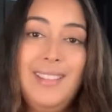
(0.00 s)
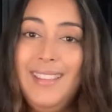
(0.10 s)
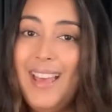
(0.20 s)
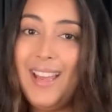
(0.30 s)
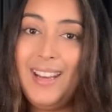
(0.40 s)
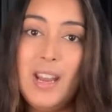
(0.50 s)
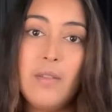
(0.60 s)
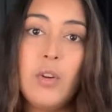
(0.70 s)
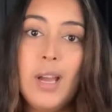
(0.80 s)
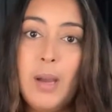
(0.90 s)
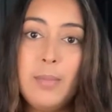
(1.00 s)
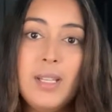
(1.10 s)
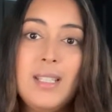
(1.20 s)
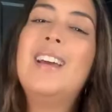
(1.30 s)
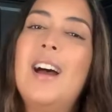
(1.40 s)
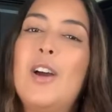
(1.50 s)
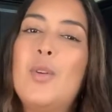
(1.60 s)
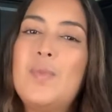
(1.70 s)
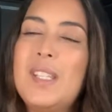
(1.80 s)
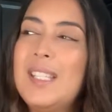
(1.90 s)
That never happens. I
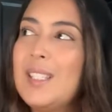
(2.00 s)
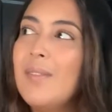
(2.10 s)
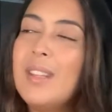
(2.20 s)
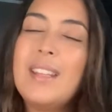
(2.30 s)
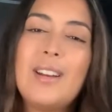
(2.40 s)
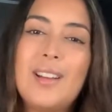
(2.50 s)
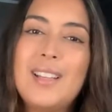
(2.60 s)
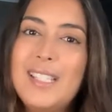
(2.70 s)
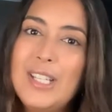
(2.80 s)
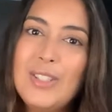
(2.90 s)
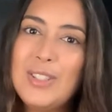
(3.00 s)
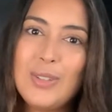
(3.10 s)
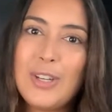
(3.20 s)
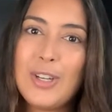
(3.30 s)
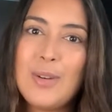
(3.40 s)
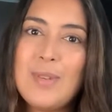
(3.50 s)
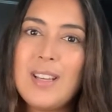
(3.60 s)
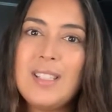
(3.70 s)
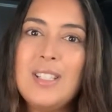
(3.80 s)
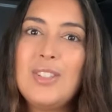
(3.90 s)
hope this is something that it continues to occur
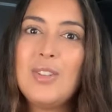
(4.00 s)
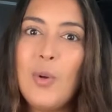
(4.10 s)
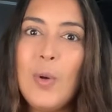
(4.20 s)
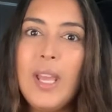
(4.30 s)
because it's so